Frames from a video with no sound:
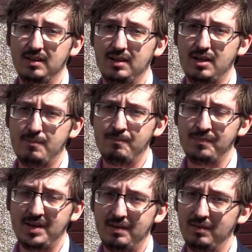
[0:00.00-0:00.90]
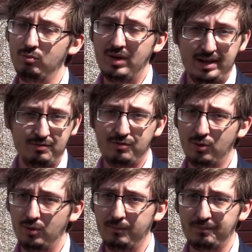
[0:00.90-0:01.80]
Um,
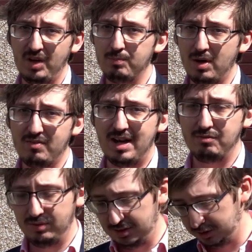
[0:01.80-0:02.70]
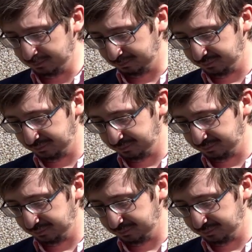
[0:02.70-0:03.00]
rainfall above average